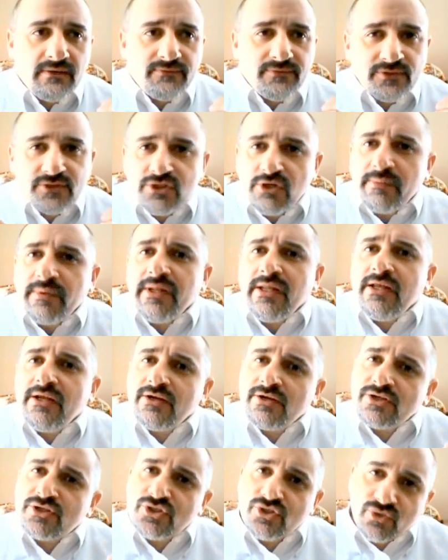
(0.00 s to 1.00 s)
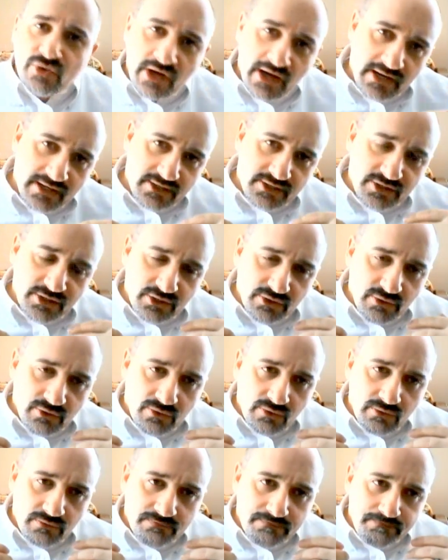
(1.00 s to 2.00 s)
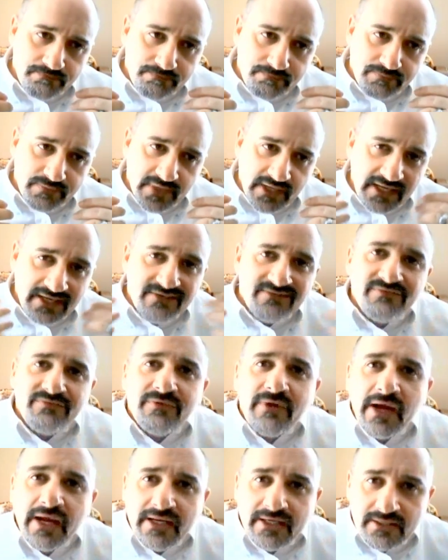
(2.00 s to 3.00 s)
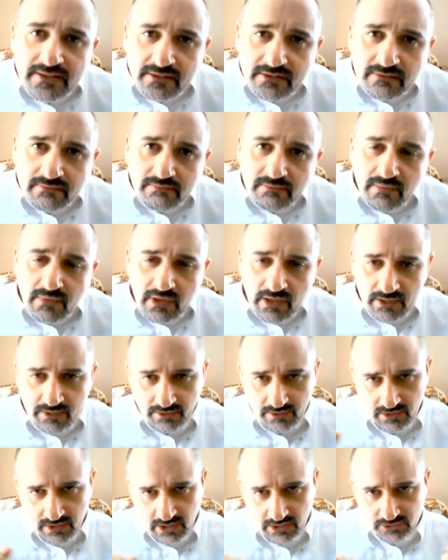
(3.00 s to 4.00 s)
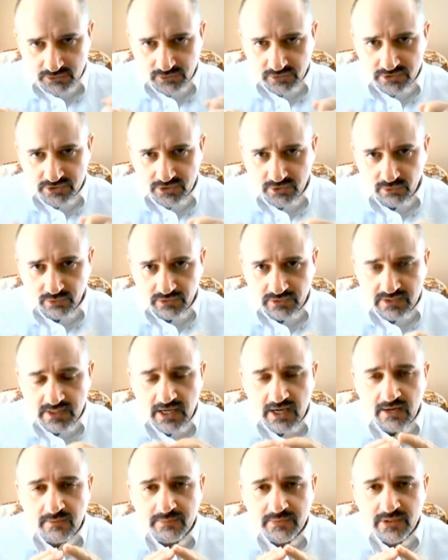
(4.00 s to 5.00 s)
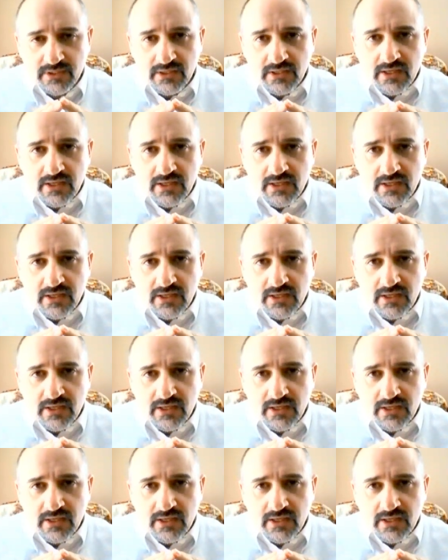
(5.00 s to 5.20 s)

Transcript: for so many years, tried to invite other countries to adopt.